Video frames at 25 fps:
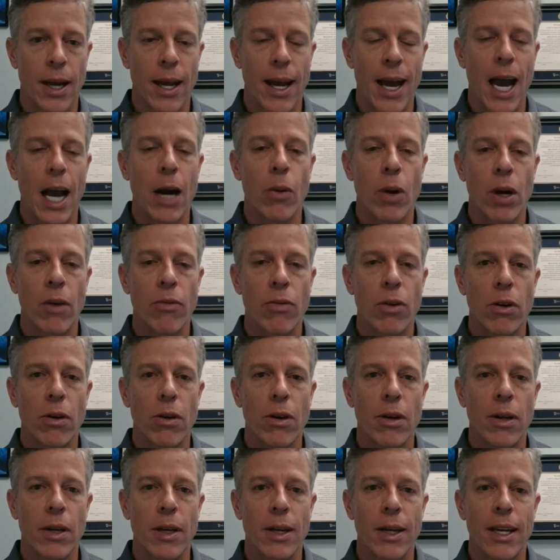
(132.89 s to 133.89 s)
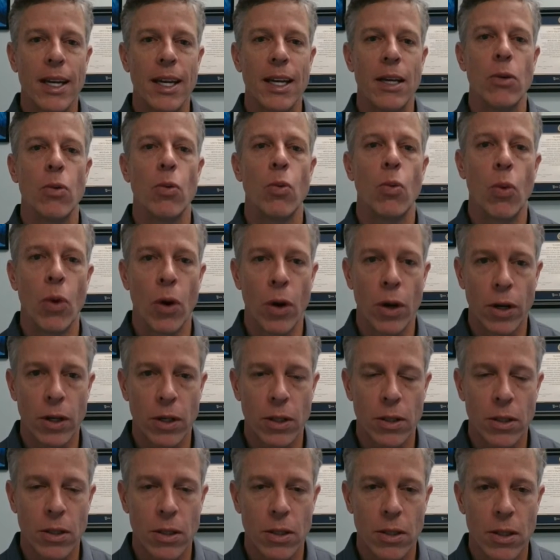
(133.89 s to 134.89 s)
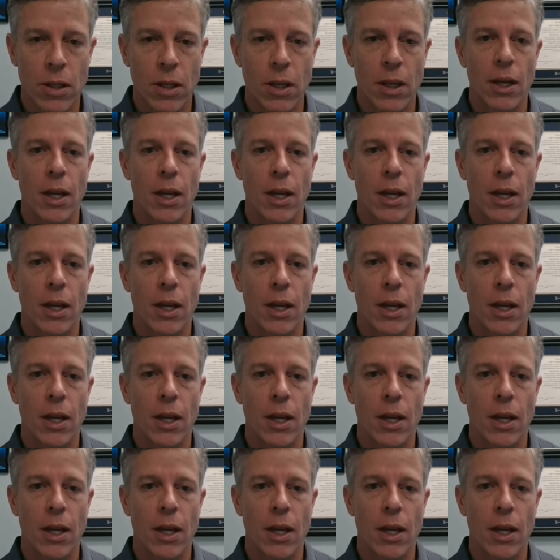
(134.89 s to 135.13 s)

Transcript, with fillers: However, it works.